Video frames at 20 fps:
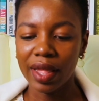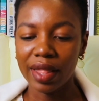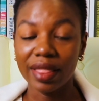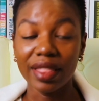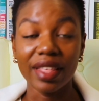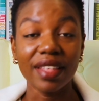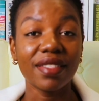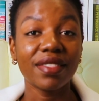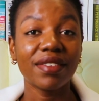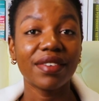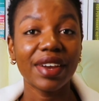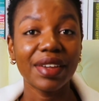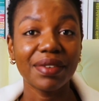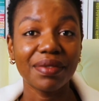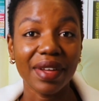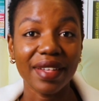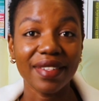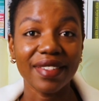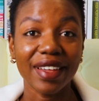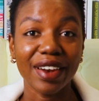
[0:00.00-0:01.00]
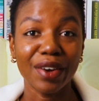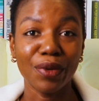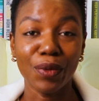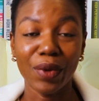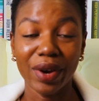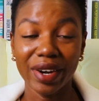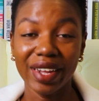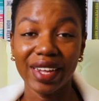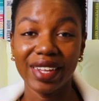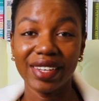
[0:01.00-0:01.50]
these 3 events that I
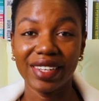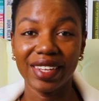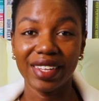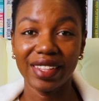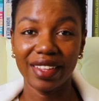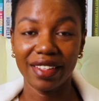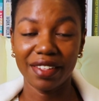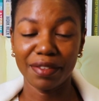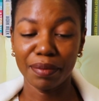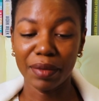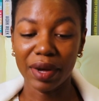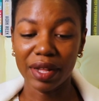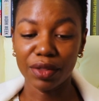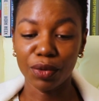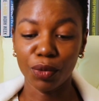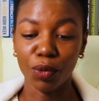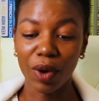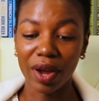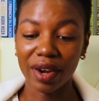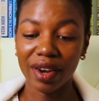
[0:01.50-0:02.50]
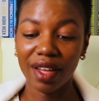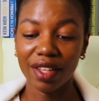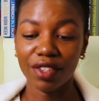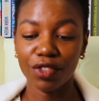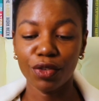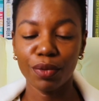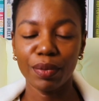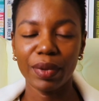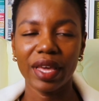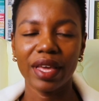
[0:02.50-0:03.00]
want to attend this month, one
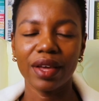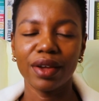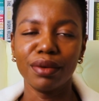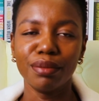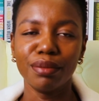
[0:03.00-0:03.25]
has to be on